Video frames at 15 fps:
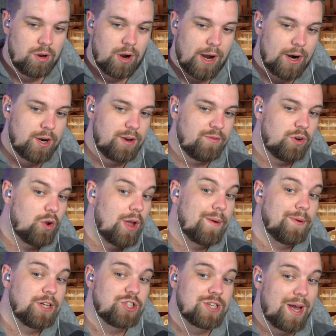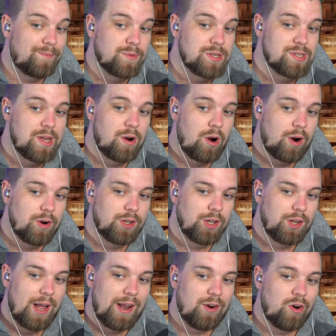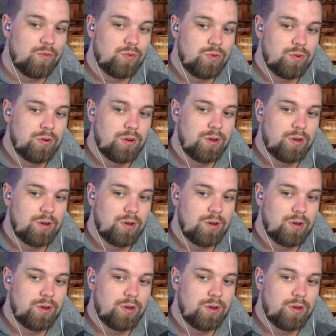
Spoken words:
I don't even know how many chapters there are in the light novel.